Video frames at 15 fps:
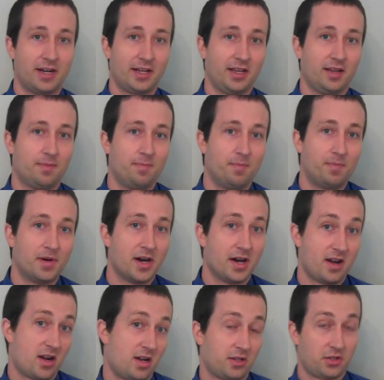ready,
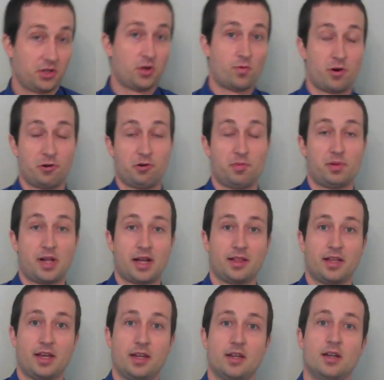but I also don't want to apply
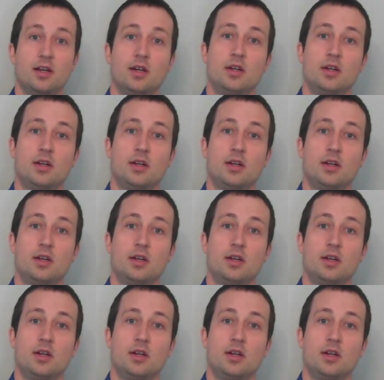late.